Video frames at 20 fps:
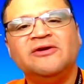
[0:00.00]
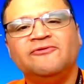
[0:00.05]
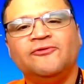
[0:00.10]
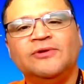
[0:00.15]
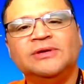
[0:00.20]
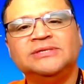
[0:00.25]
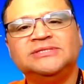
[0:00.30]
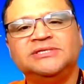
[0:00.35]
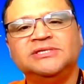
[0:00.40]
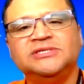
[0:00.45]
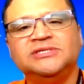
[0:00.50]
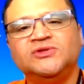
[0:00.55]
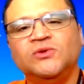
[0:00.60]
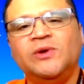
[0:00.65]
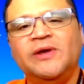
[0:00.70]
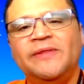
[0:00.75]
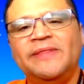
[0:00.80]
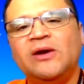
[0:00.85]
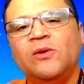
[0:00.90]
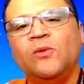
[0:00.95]
For instance, the
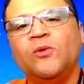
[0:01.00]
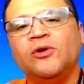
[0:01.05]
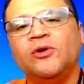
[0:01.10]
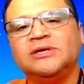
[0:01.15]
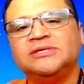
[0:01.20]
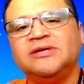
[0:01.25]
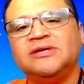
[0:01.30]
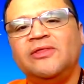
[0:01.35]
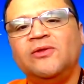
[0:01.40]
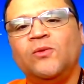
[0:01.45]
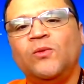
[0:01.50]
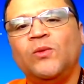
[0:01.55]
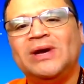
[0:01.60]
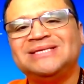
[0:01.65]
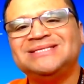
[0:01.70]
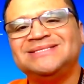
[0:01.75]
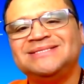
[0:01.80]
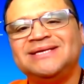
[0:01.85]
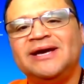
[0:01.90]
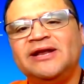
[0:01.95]
one that worked on the
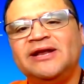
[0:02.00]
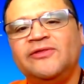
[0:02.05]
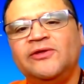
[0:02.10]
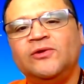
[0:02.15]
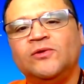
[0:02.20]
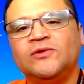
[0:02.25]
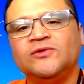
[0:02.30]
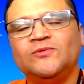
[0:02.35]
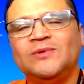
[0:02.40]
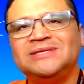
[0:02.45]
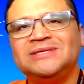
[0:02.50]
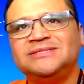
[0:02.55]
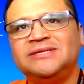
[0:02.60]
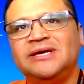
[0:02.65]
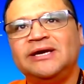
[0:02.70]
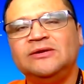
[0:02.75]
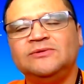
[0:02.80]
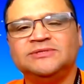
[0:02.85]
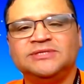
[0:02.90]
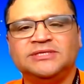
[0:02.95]
west side and the northwest
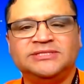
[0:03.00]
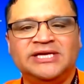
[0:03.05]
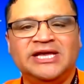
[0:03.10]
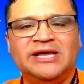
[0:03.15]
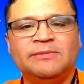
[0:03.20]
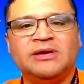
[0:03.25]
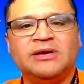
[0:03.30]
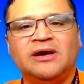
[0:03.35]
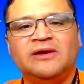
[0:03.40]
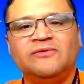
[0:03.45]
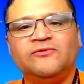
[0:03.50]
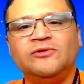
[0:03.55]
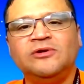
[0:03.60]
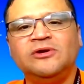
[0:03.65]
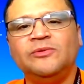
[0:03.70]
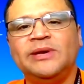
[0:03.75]
side, it was the same convoy.